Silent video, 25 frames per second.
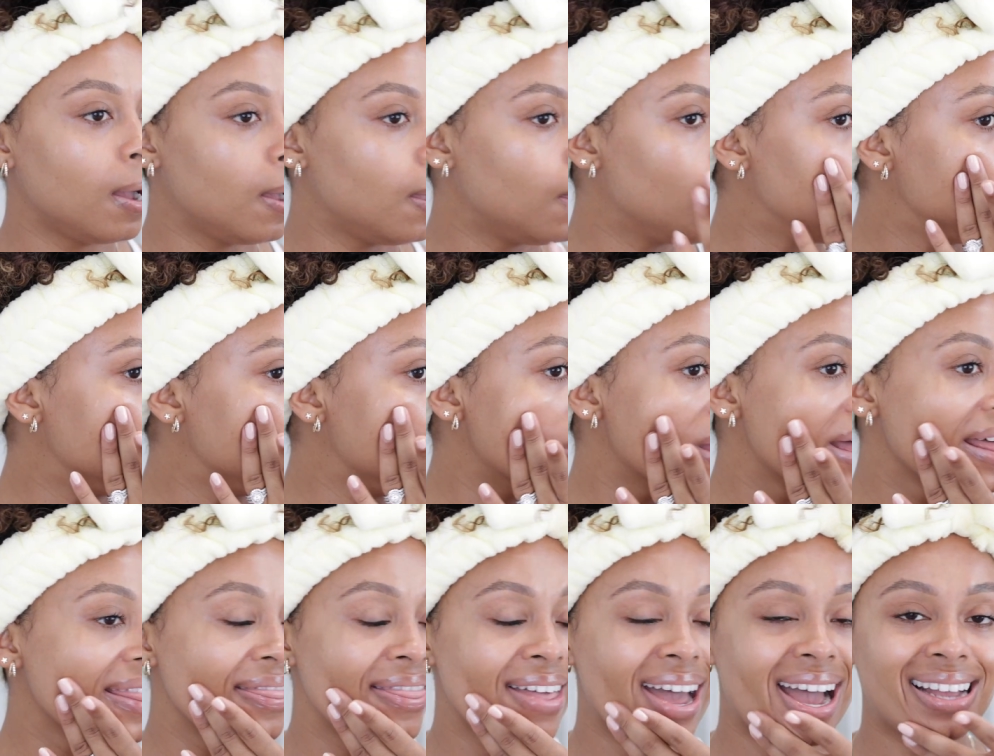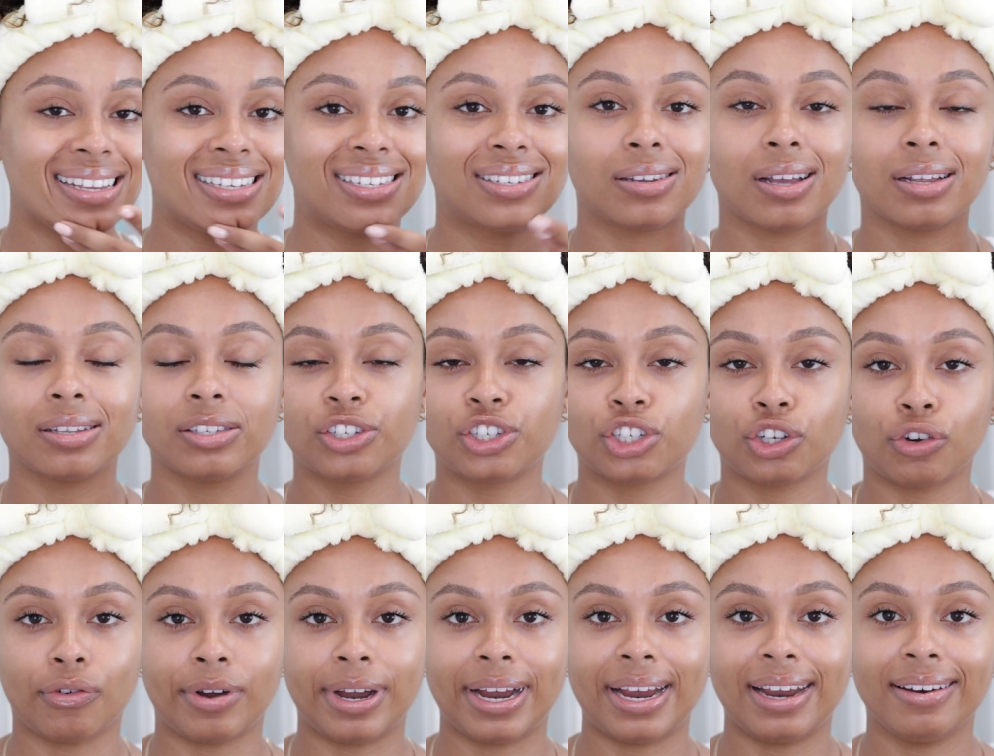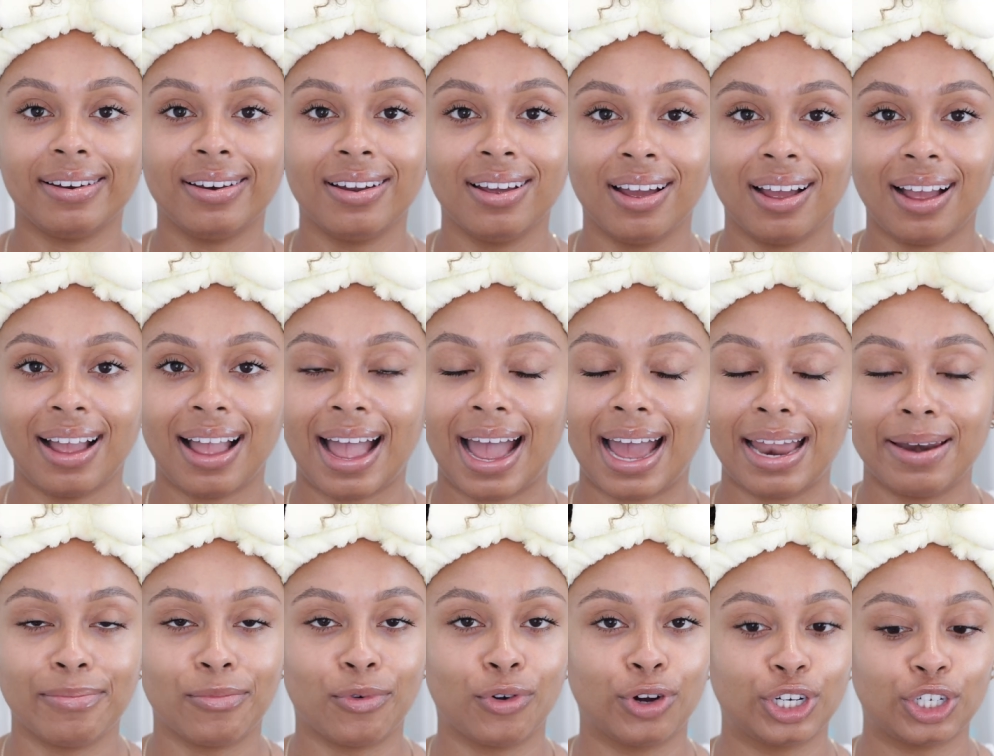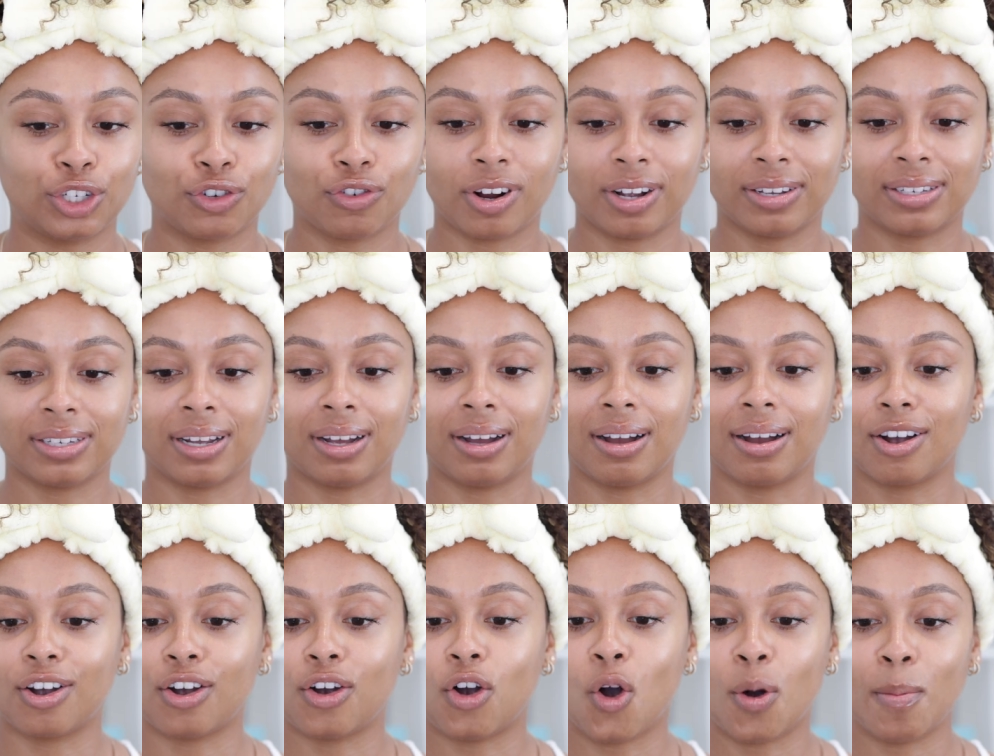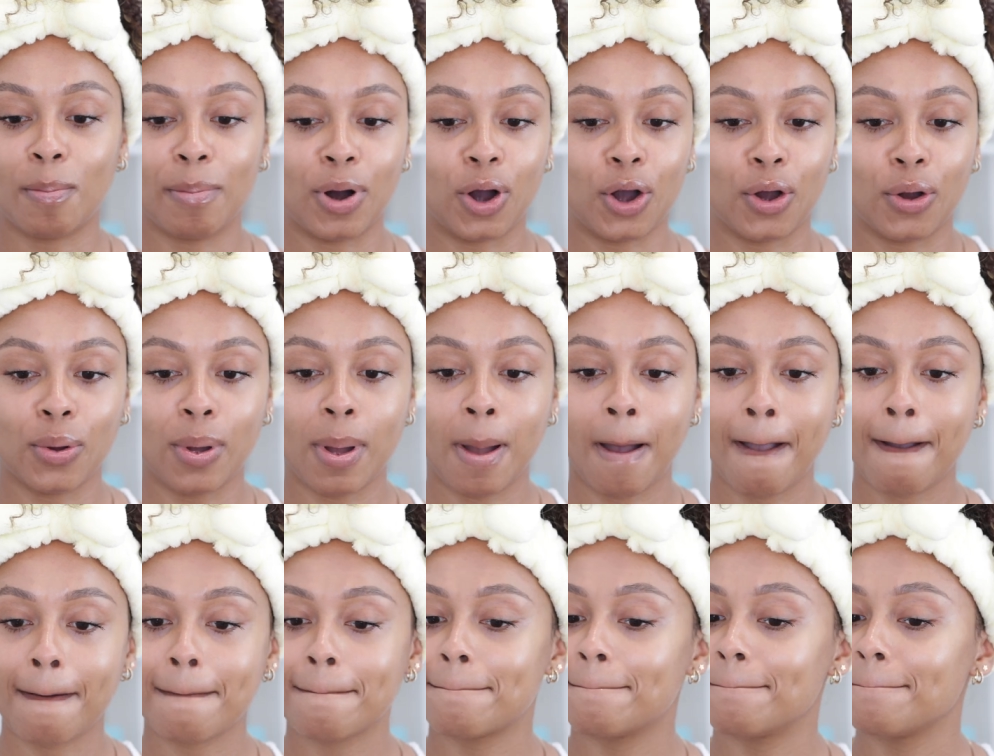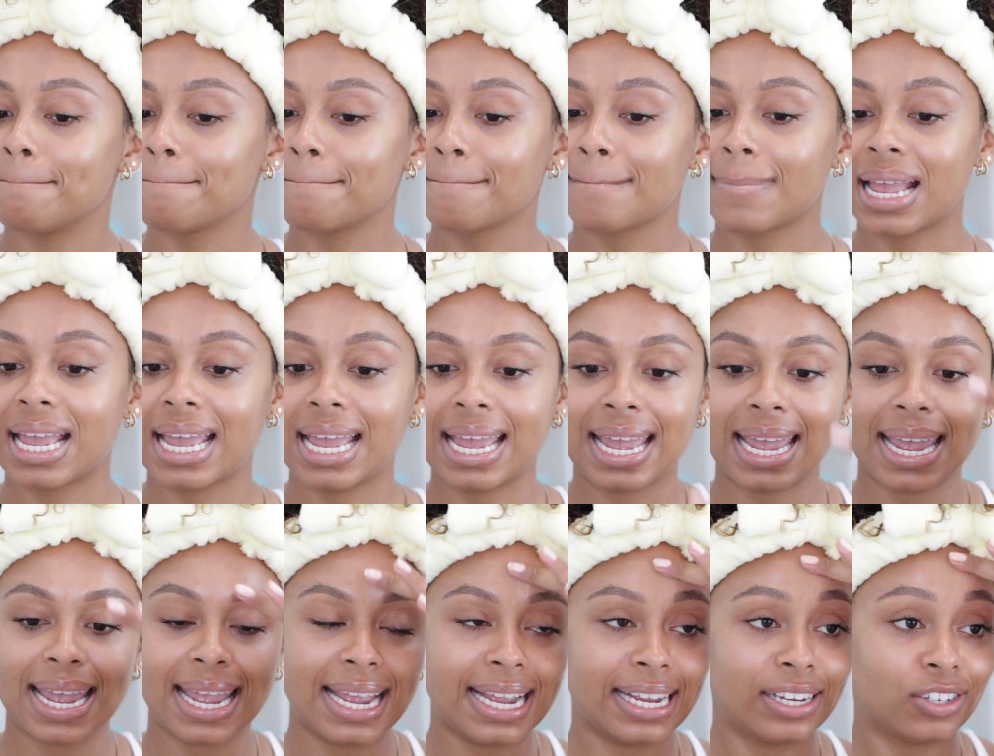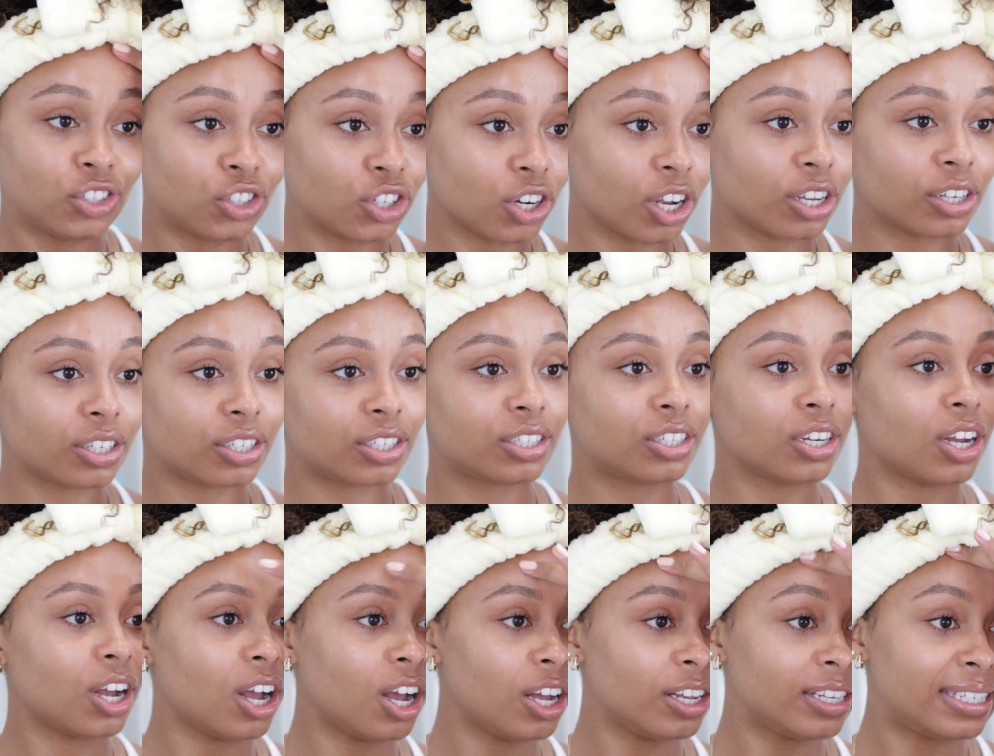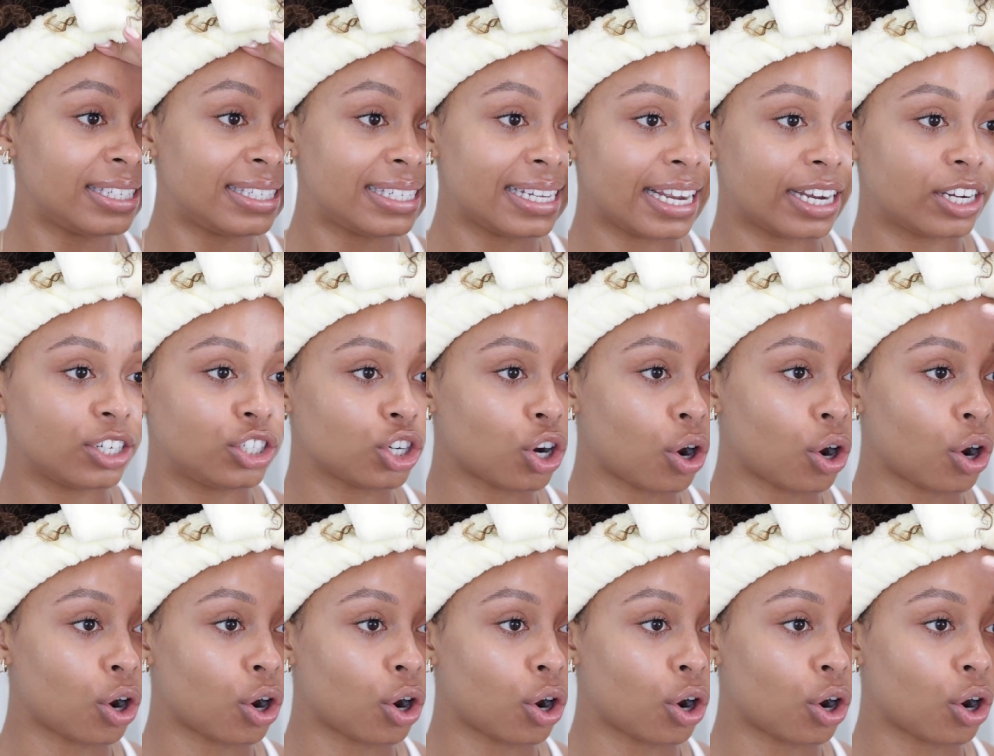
Um, that sunscreen and moisturizer combo is just a sick